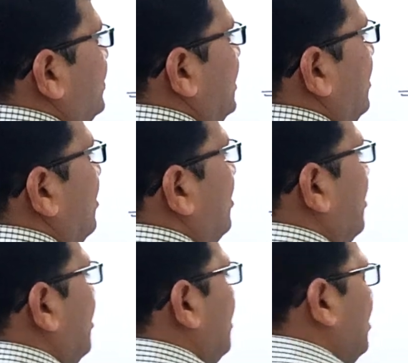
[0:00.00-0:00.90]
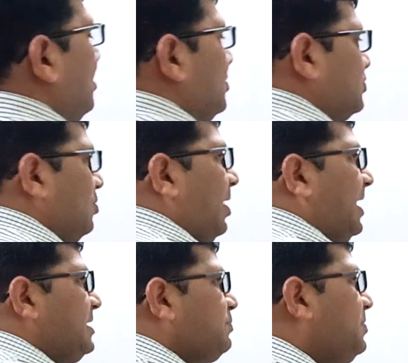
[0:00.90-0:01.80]
C. So
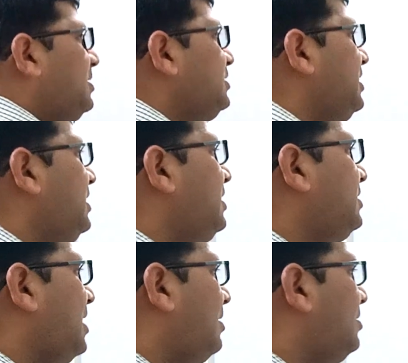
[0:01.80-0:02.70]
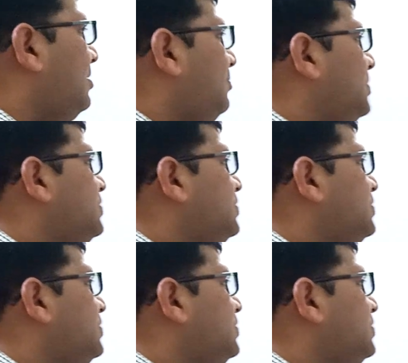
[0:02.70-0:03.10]
as per the